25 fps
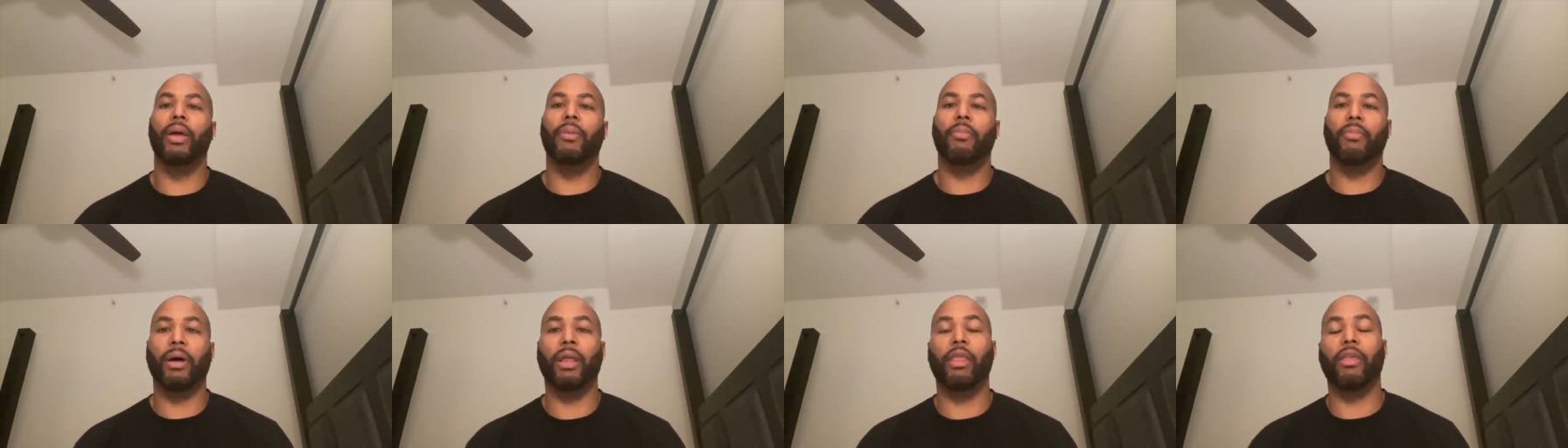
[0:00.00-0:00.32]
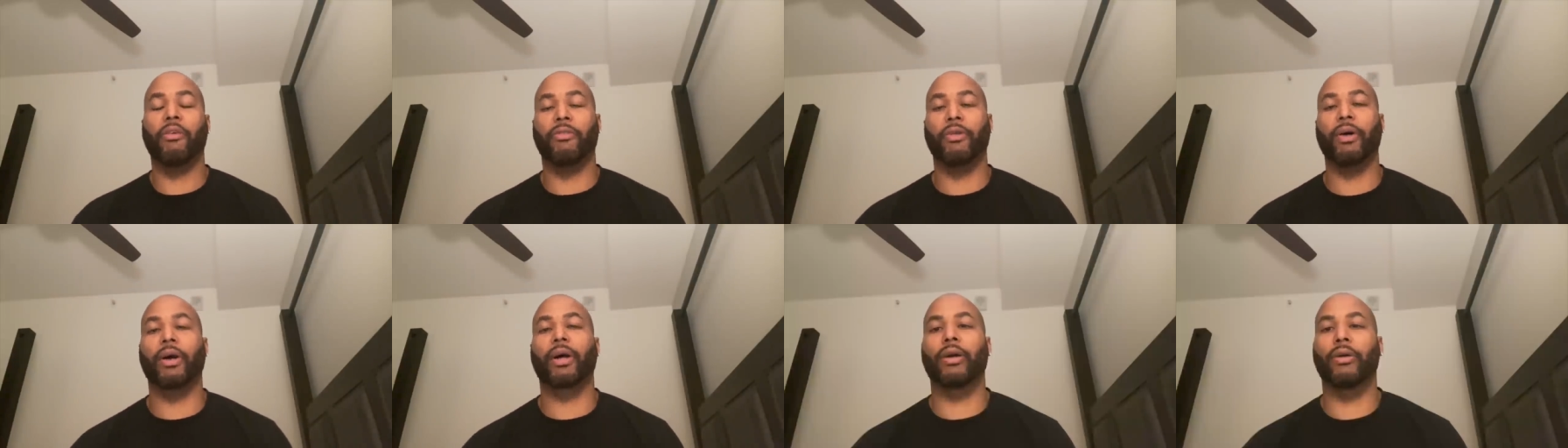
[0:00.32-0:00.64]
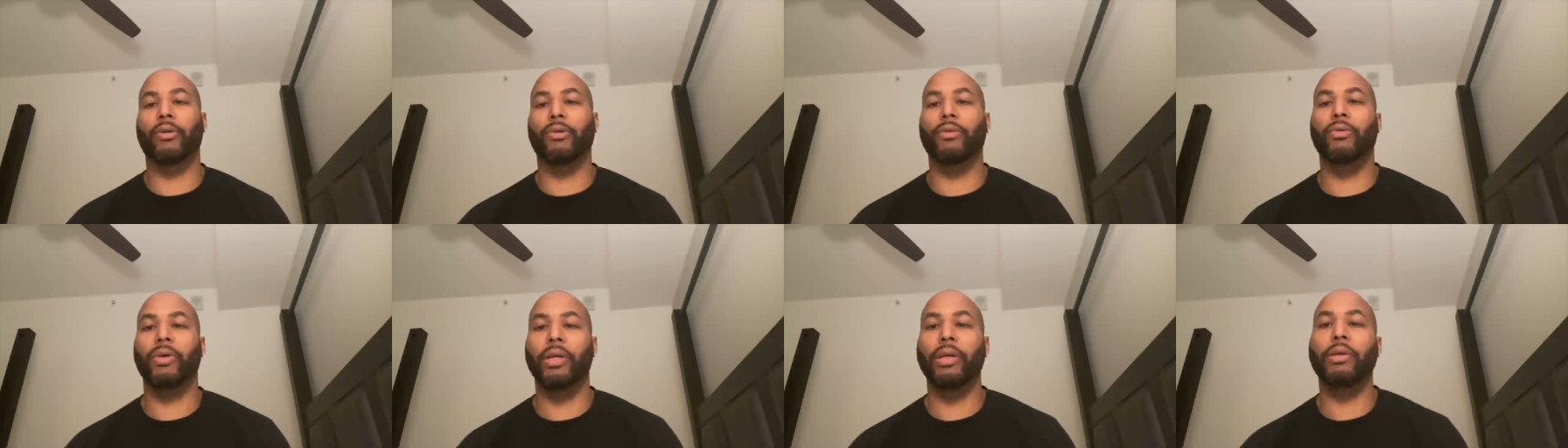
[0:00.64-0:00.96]

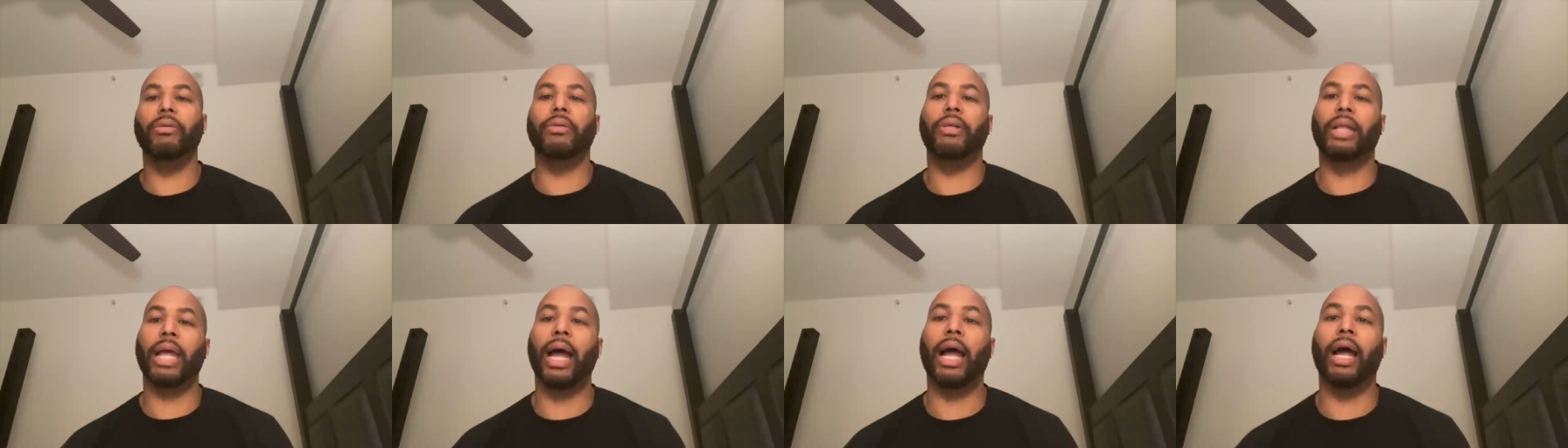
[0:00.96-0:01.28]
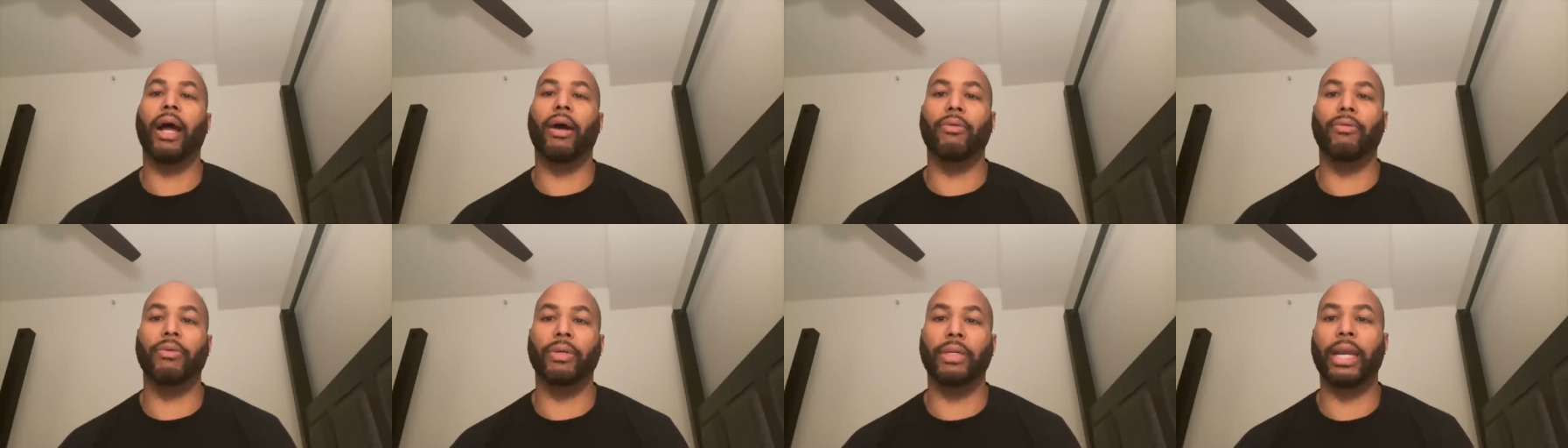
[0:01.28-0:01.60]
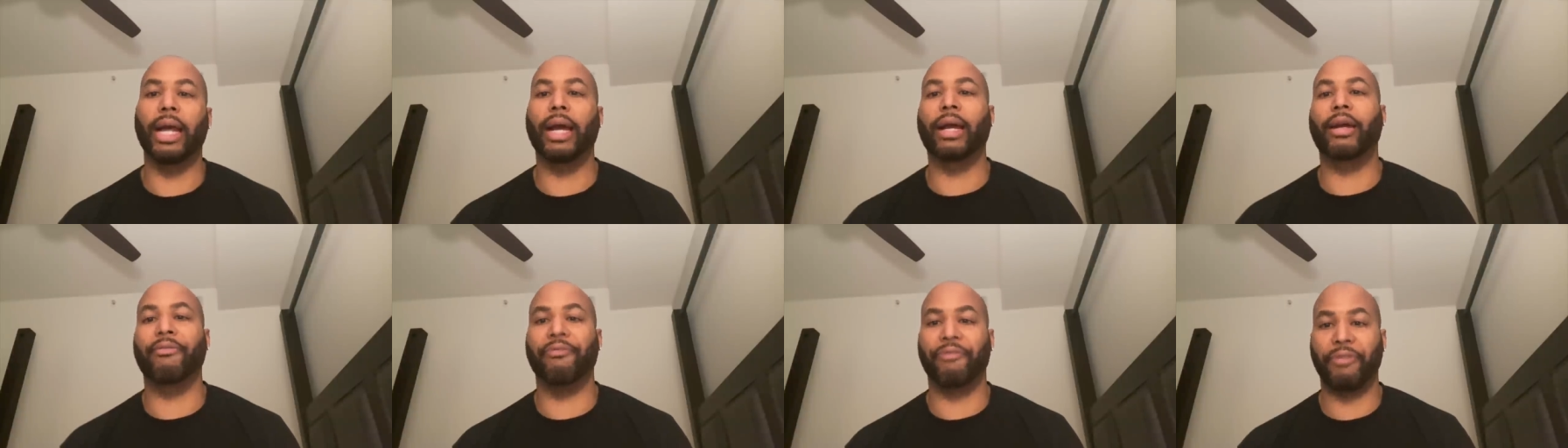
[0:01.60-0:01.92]
motherfucker, we was down with
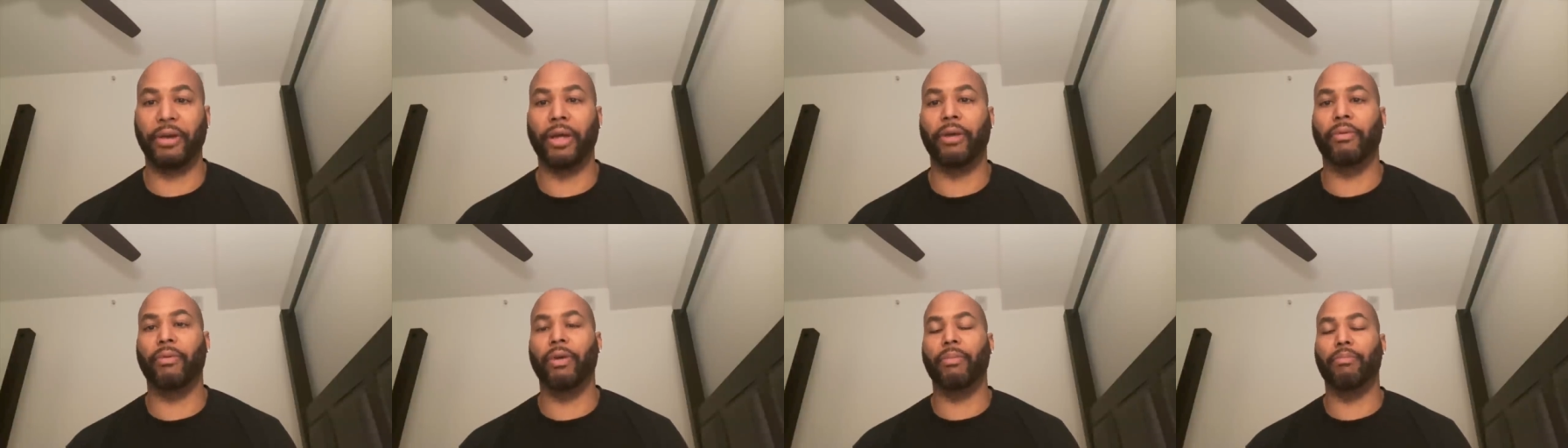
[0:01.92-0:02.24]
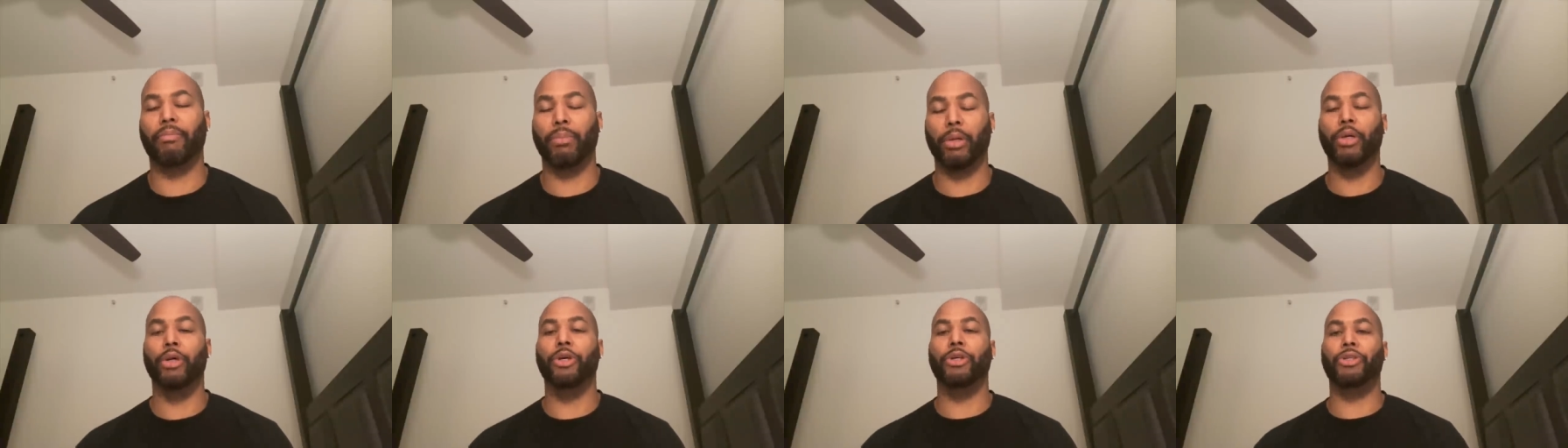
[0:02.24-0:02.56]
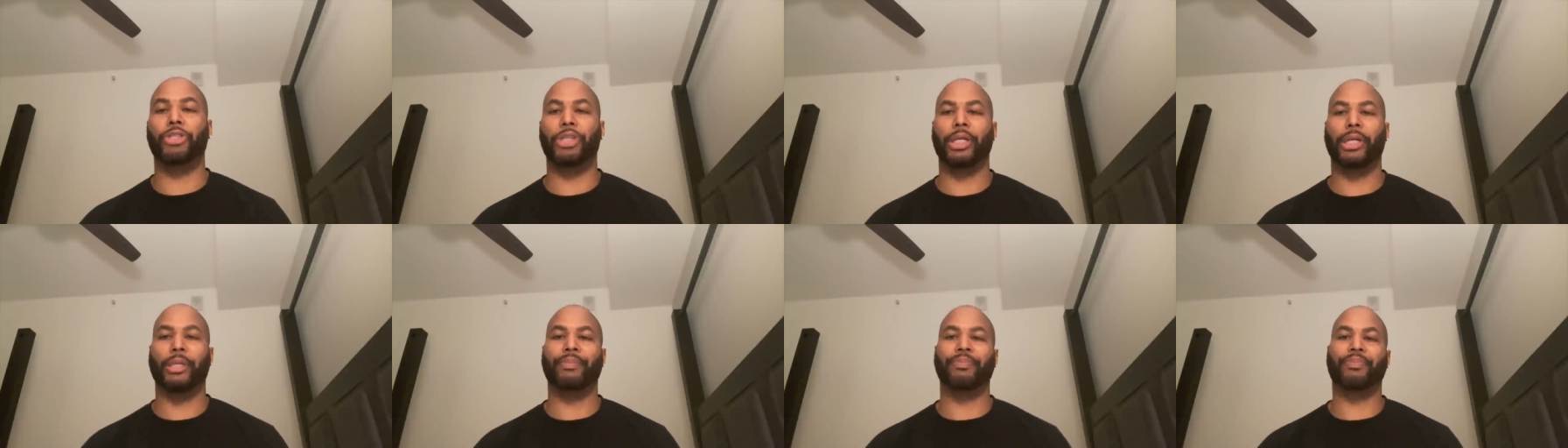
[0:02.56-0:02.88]
that Confederate
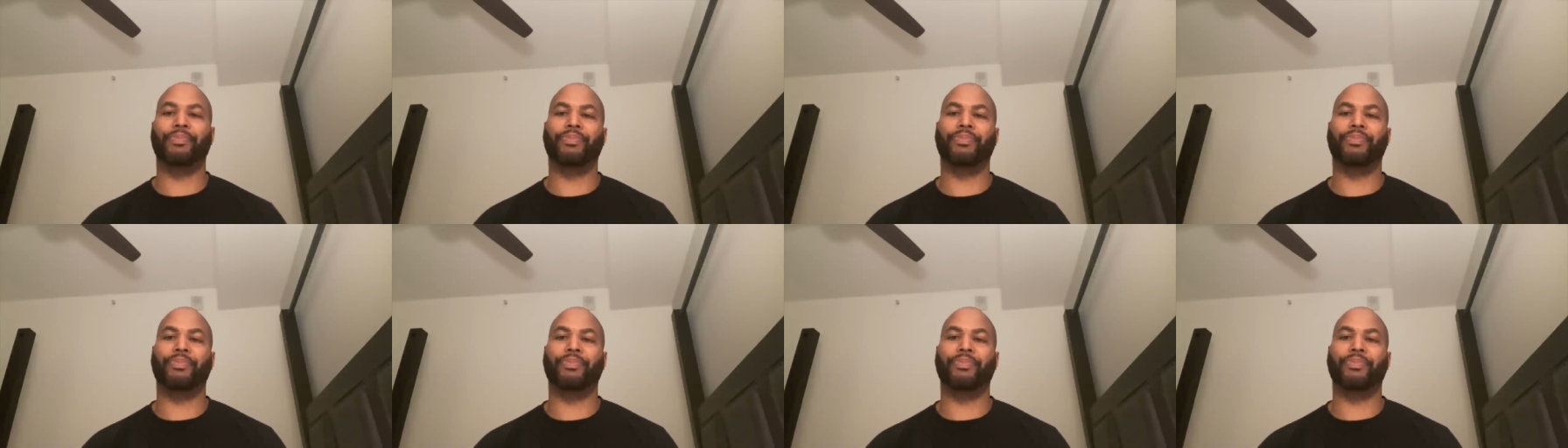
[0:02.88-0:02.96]
bullshit.